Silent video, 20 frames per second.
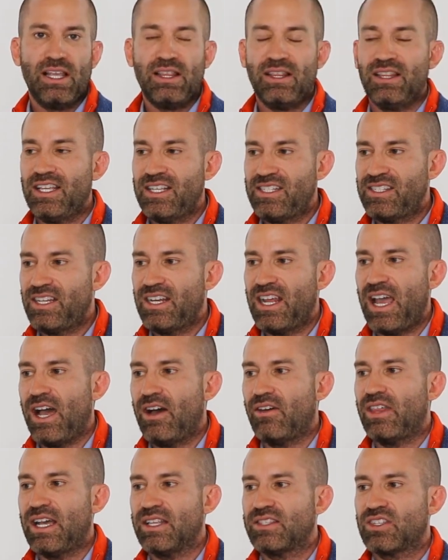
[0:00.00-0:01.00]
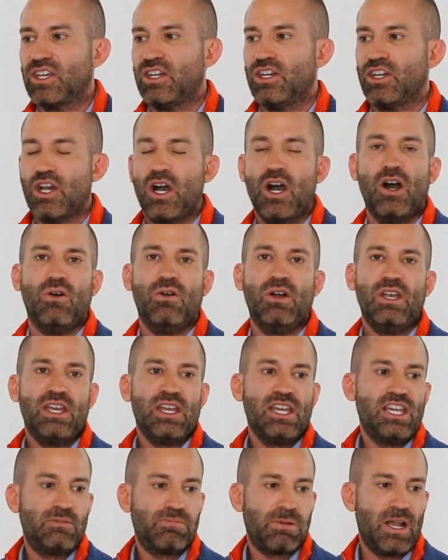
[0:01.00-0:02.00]
and listen to how that's going to go.
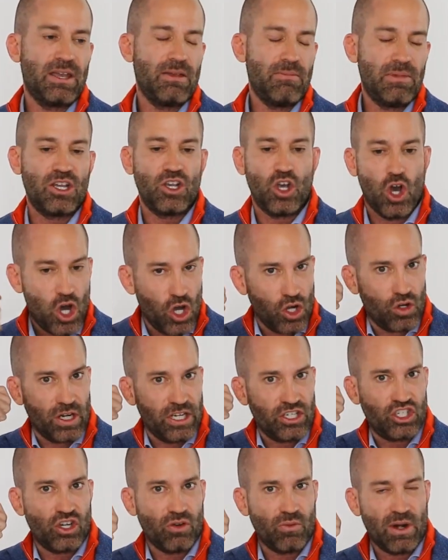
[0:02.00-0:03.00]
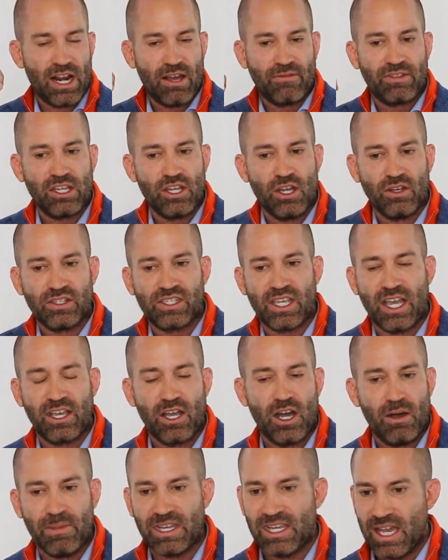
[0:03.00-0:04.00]
He's probably going to be call Christian right after, yo, this guy
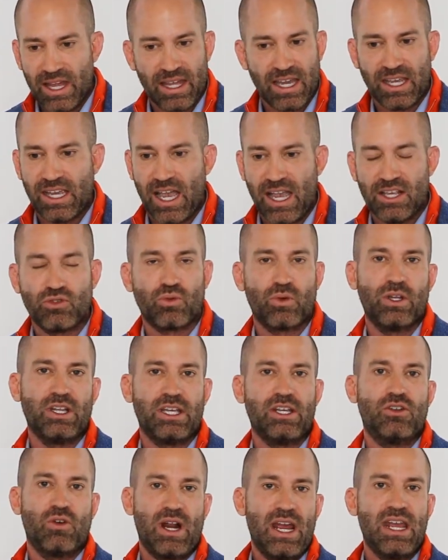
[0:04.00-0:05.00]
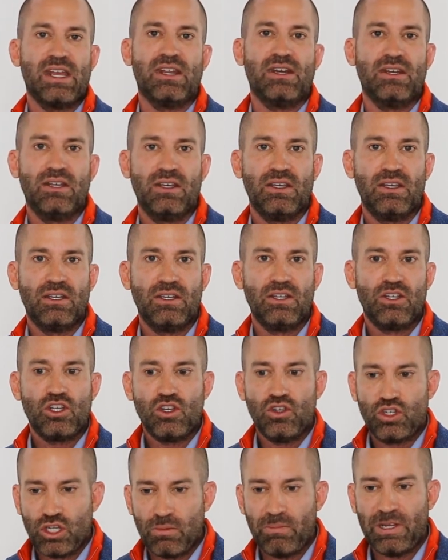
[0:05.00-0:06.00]
called me. Yeah, that guy's really great.
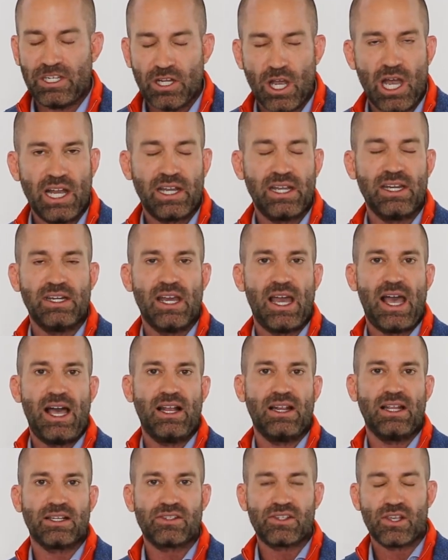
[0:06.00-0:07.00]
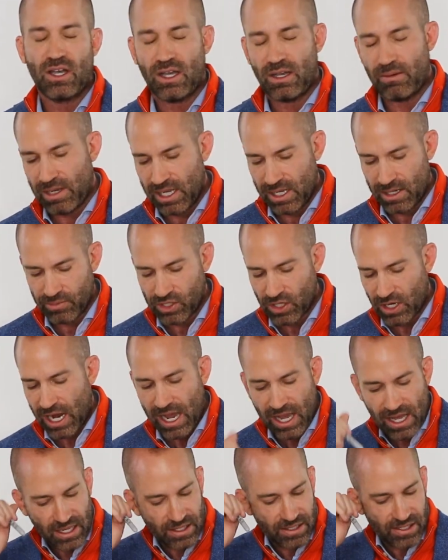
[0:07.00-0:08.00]
You should be talking to Alex. Oh, man, I'm sorry.
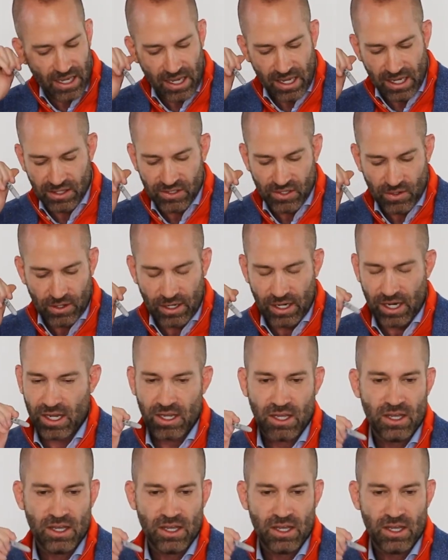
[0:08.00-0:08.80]
Alex, hey, it's Ore.